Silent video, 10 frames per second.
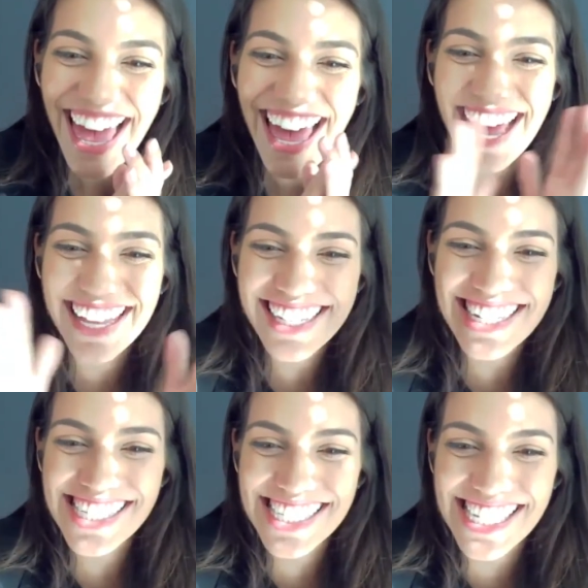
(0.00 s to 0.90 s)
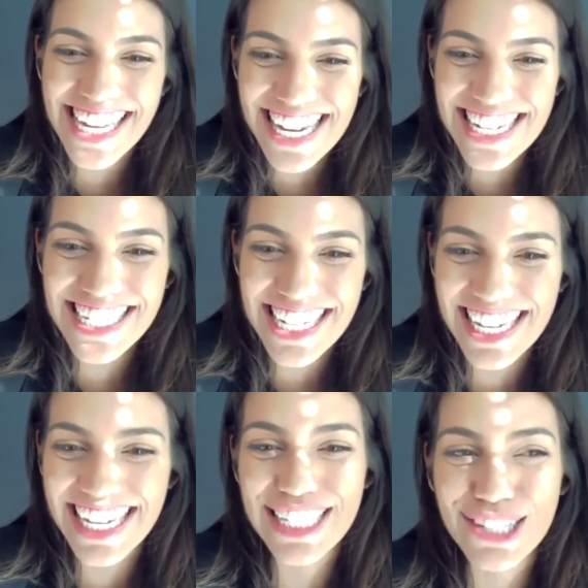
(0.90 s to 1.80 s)
And the
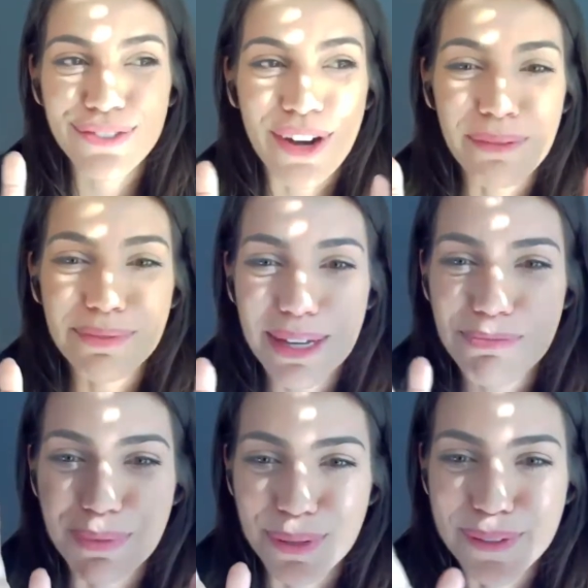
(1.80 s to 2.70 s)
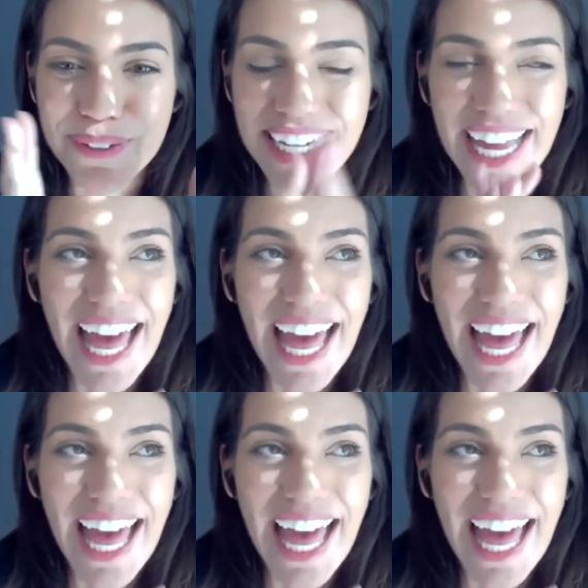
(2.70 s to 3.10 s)
CDs from the book.